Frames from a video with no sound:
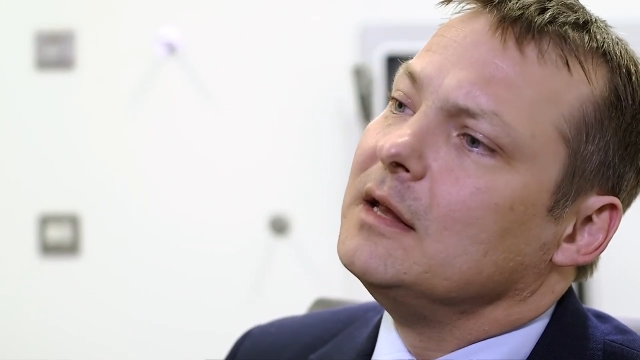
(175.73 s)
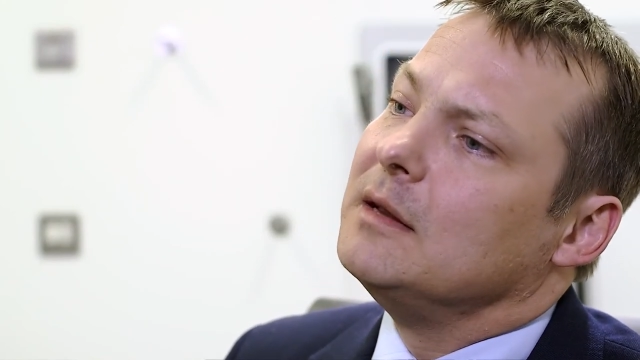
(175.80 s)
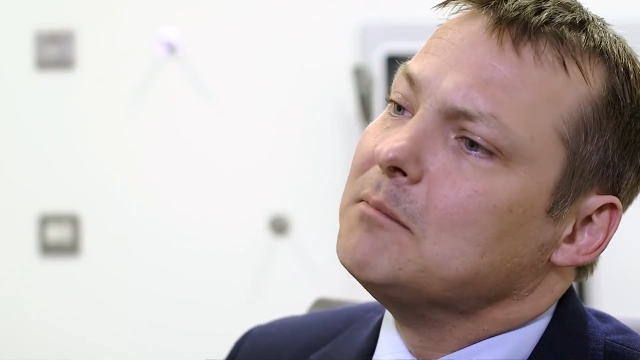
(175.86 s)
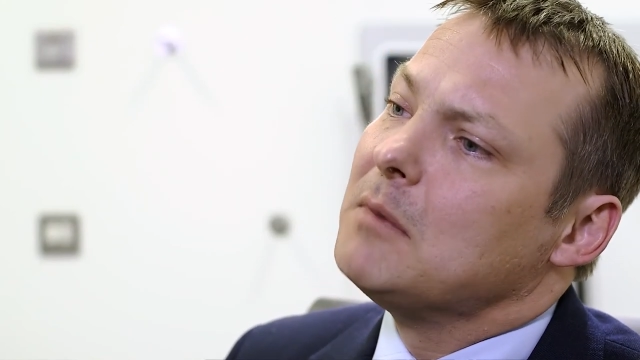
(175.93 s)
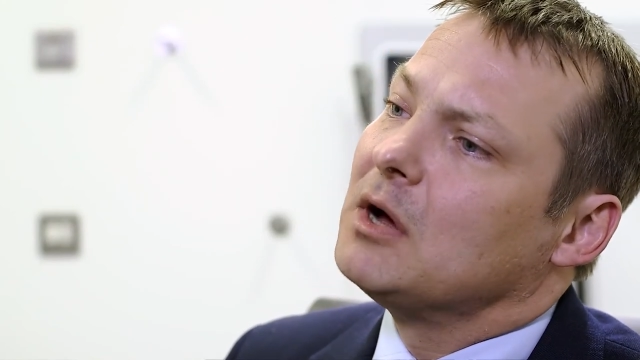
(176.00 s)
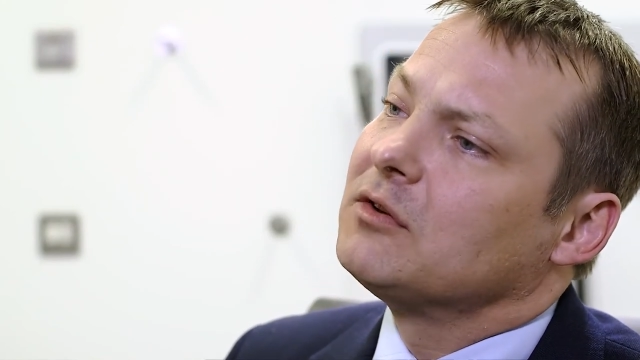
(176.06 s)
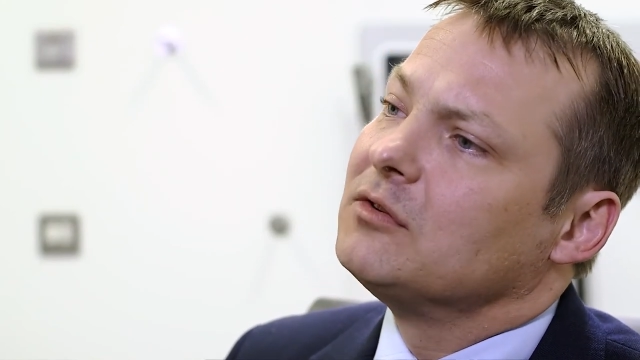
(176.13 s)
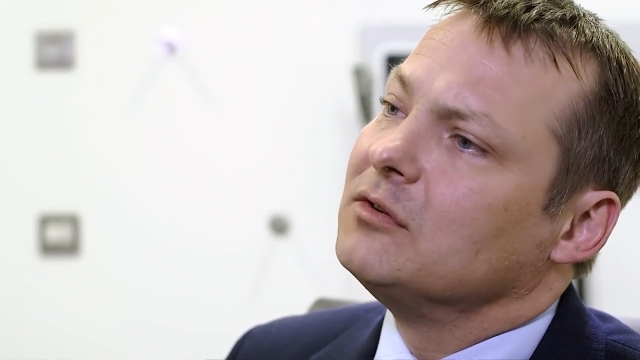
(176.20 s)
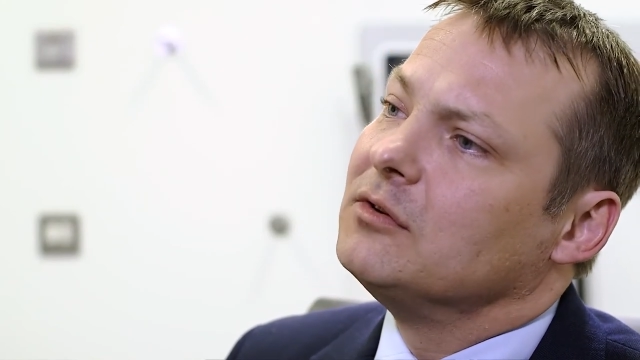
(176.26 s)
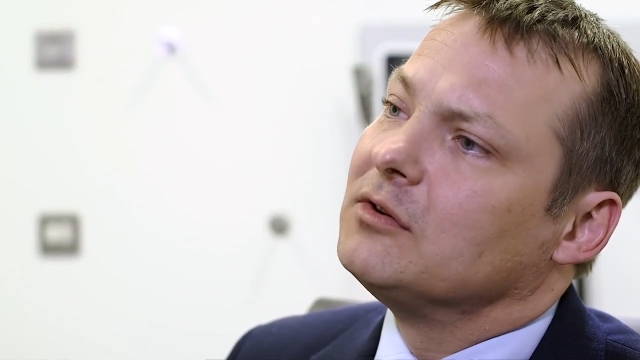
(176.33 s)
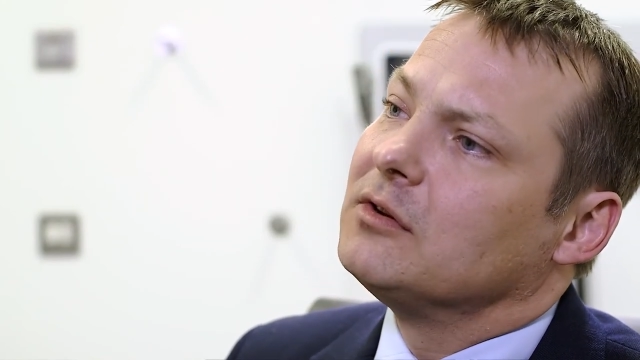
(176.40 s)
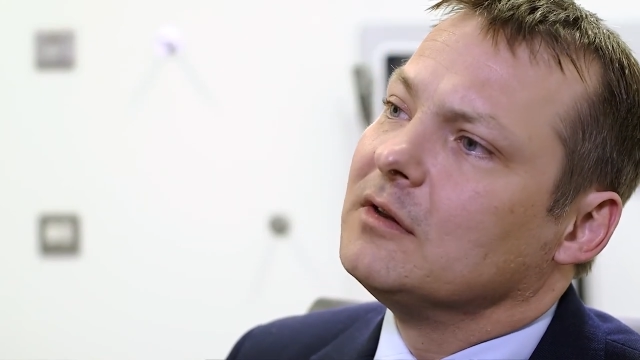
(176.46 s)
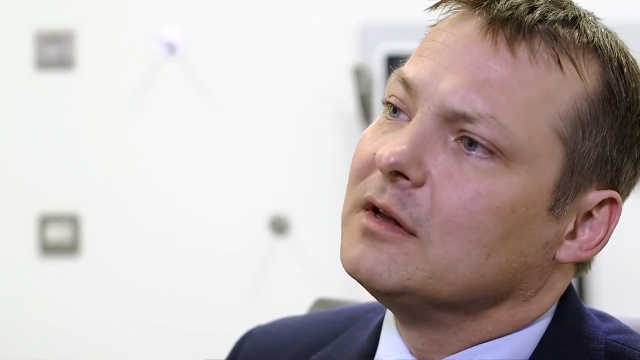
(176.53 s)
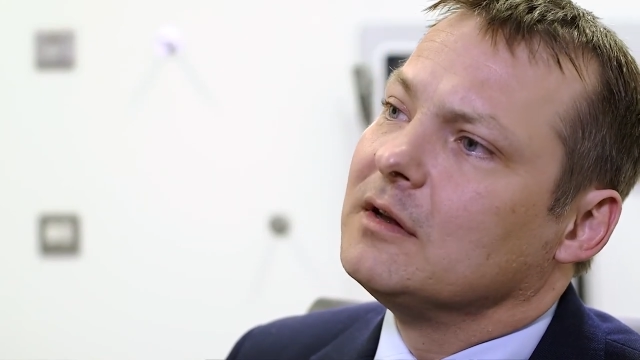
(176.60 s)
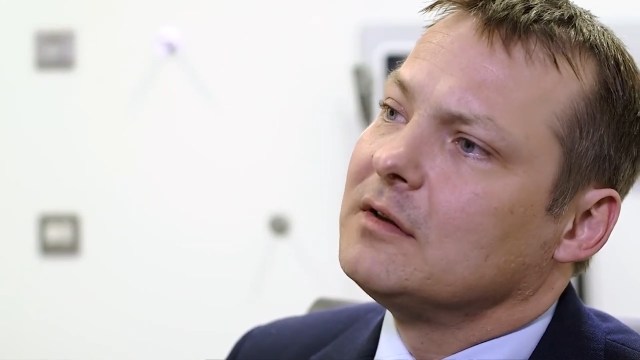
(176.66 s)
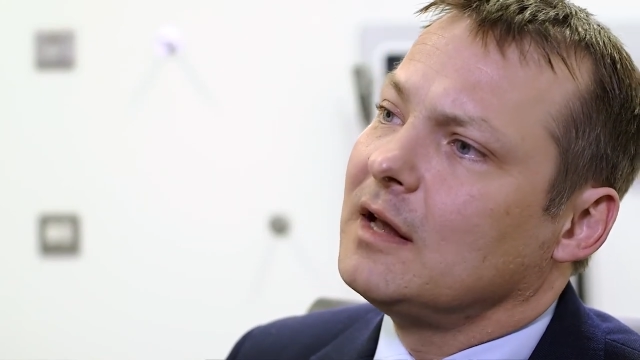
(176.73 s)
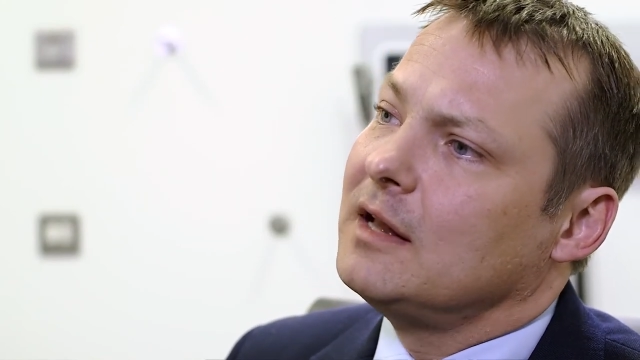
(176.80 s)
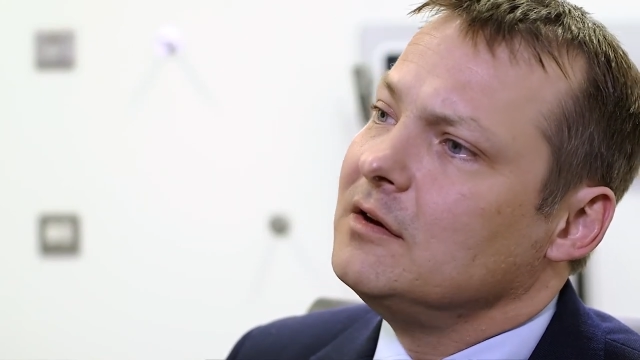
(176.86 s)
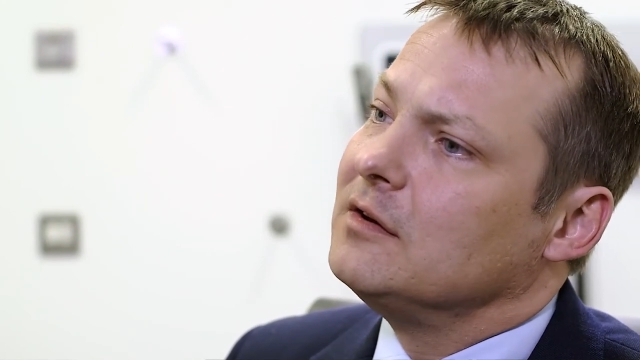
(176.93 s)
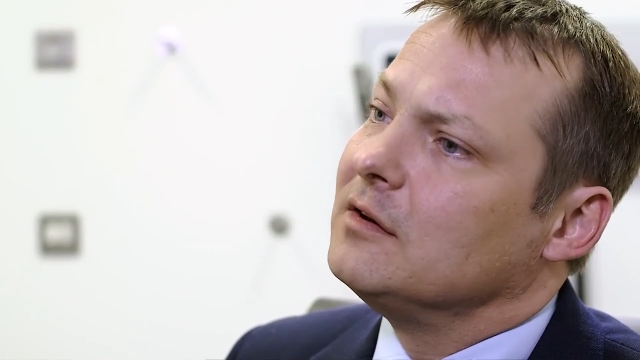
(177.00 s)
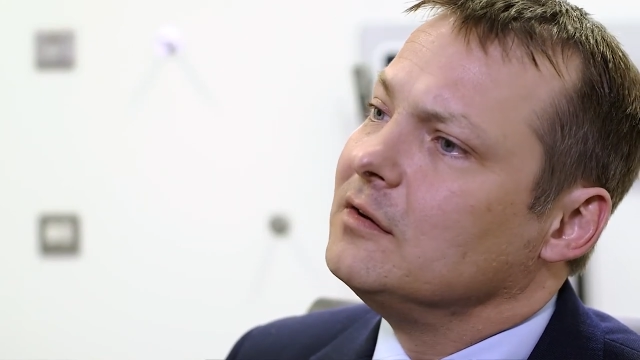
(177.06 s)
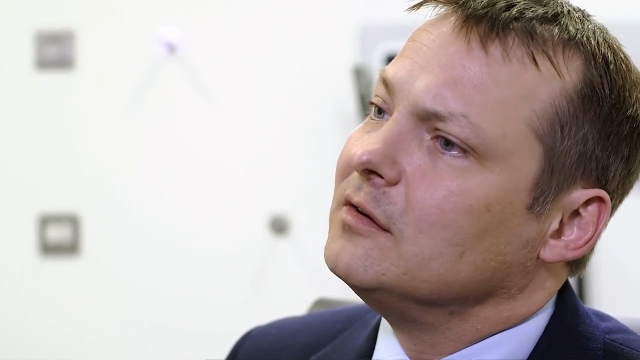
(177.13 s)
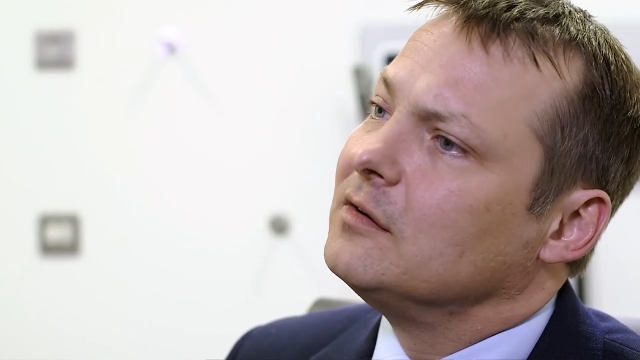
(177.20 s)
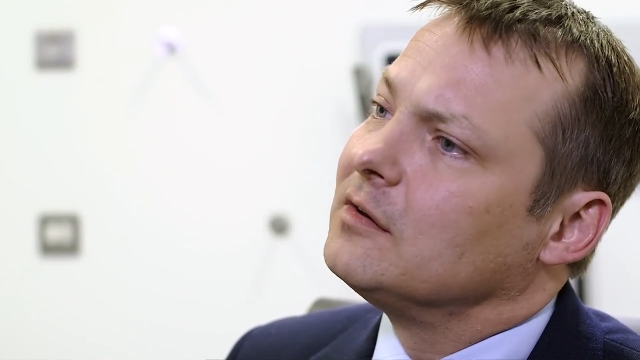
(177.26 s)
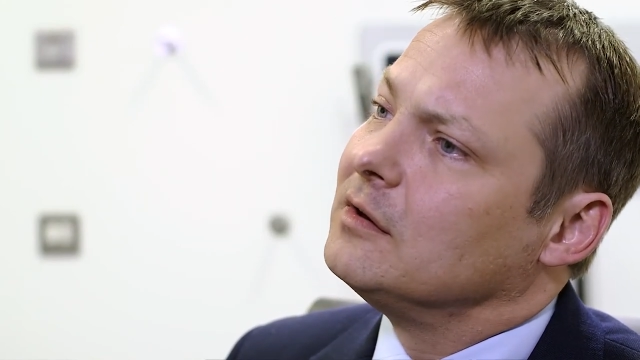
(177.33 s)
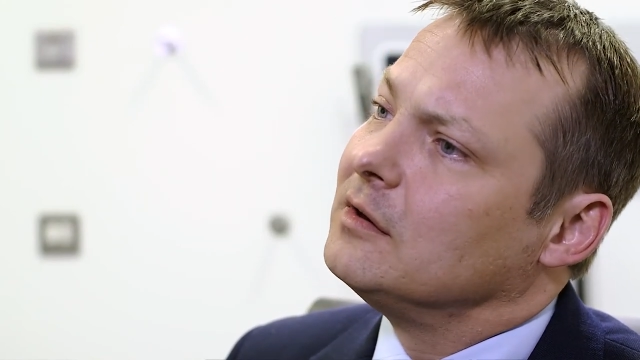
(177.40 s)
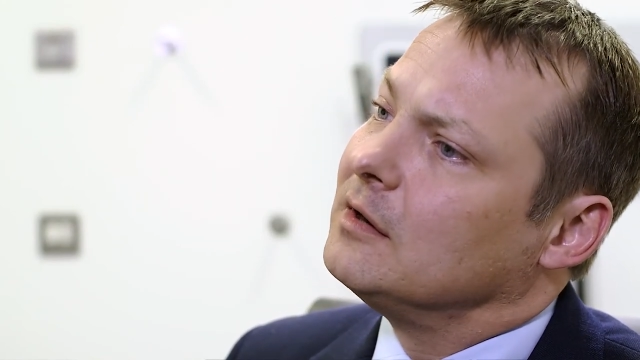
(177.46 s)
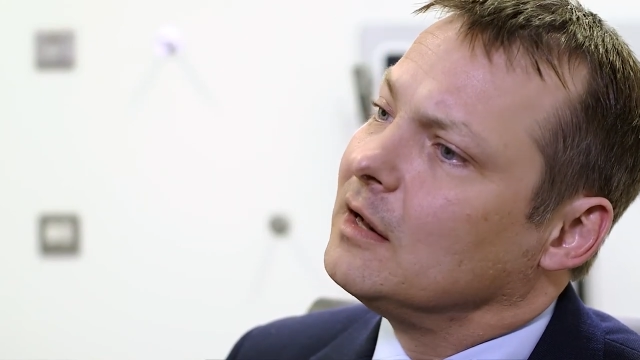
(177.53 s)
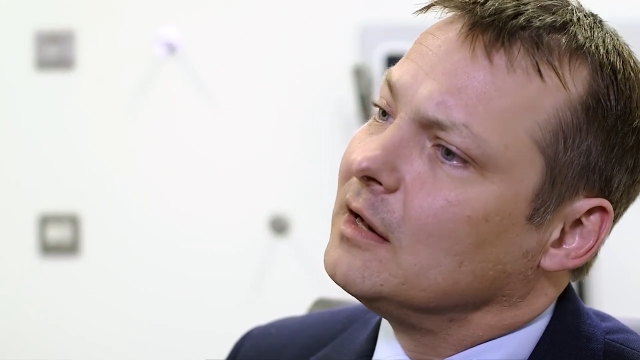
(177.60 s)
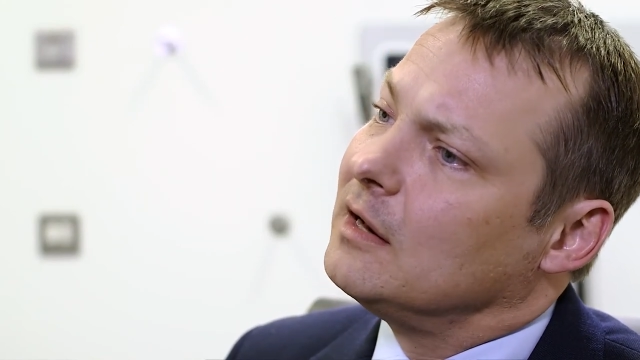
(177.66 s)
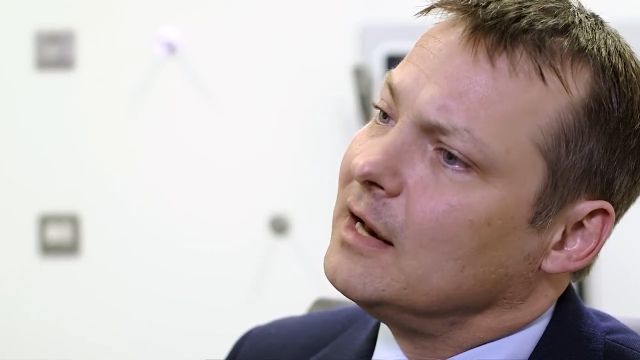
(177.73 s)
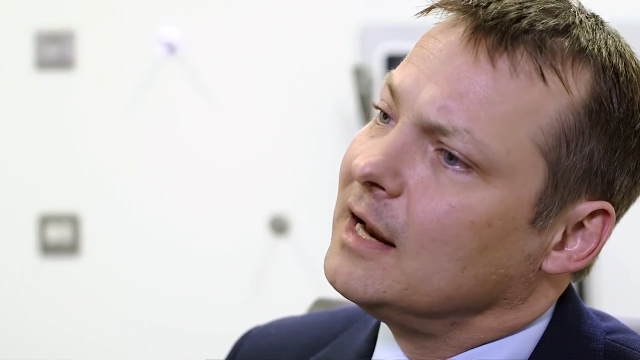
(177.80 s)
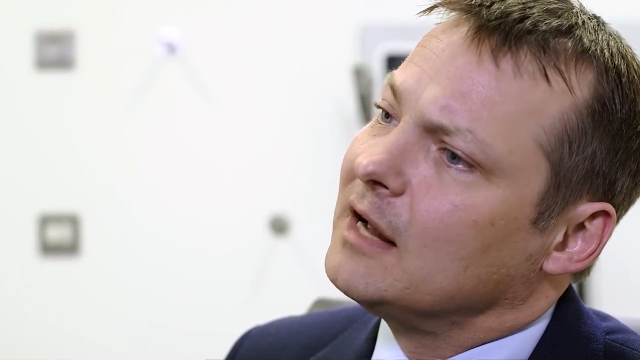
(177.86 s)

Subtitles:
the muscles and the tendons and